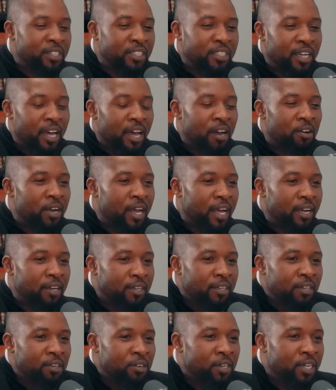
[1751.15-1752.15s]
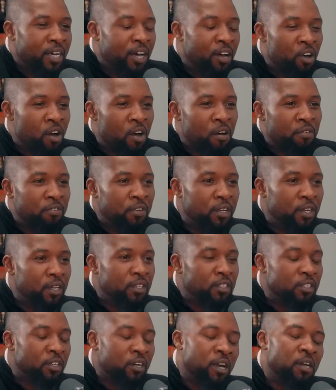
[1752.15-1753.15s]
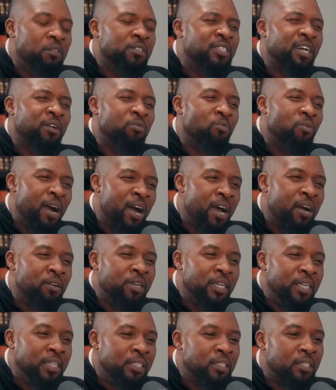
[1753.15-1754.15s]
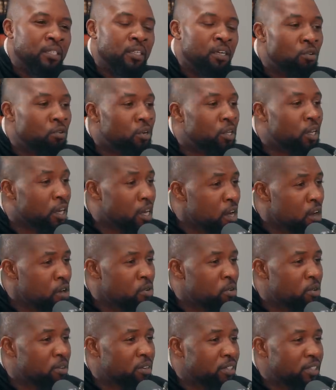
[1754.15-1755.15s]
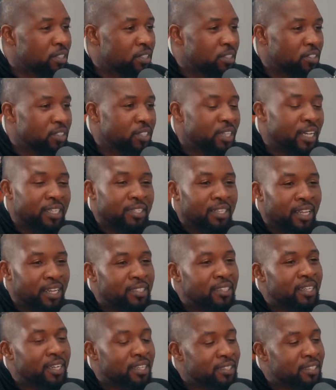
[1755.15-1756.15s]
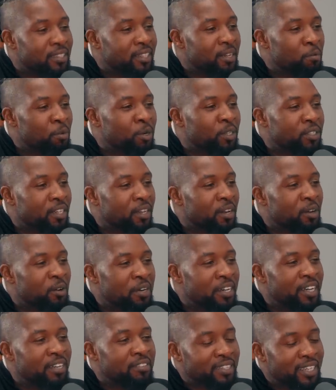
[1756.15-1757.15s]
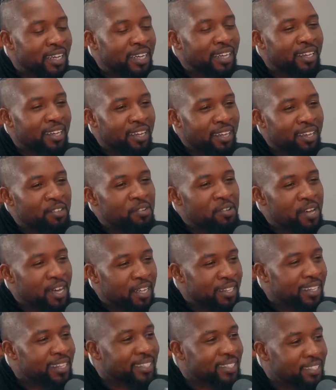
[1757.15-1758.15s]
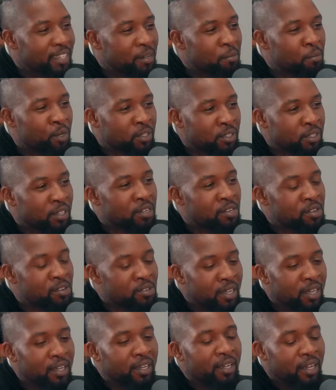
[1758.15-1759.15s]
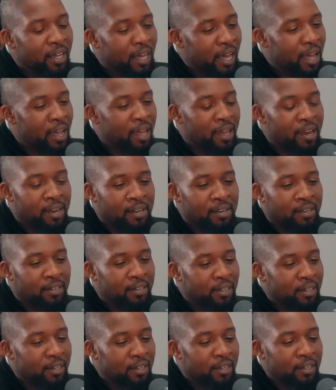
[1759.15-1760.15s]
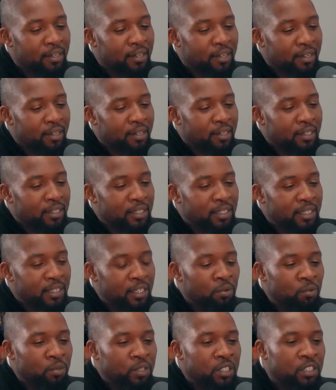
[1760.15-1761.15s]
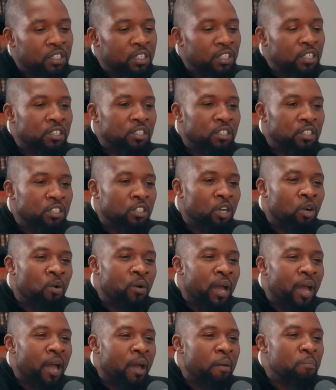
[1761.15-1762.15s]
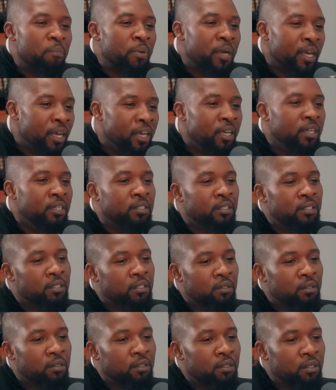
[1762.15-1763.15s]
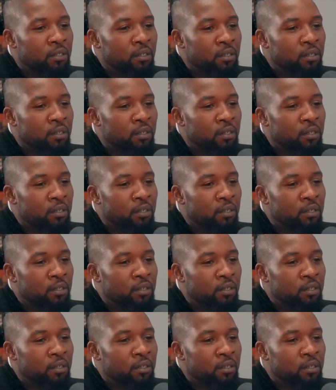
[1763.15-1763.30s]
She had on like a little cutoff shirt. And I was like, wow, Lisa, yo glow. She was like, "That's that sea glow." Huh? I was like, "Yeah, you got Damn. that sea glow," and she was just so at peace. Yeah.